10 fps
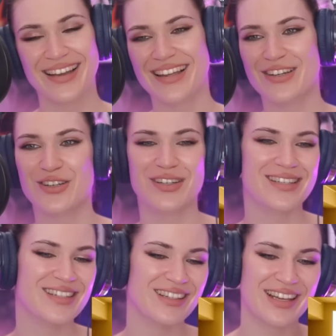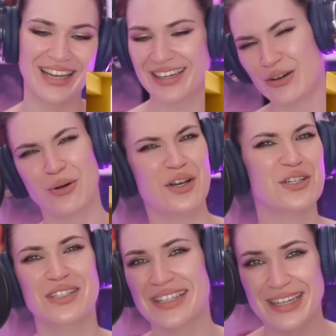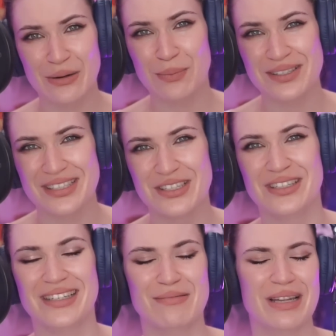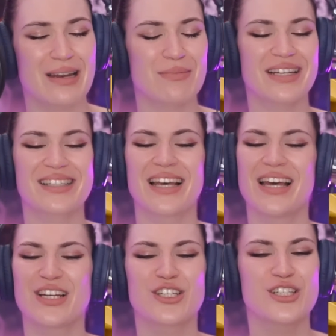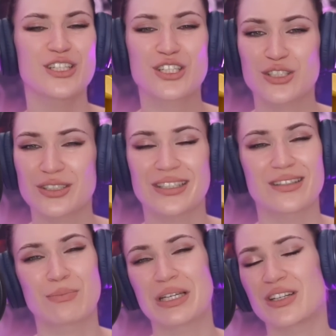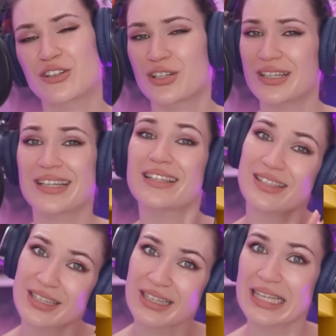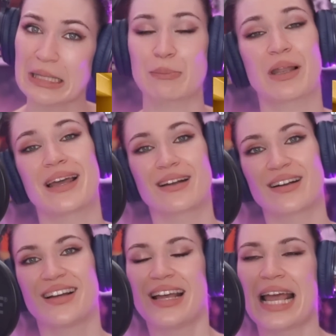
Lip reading: and she's still like kind of questioning her position in NMIXX. She shouldn't, because she is the key player.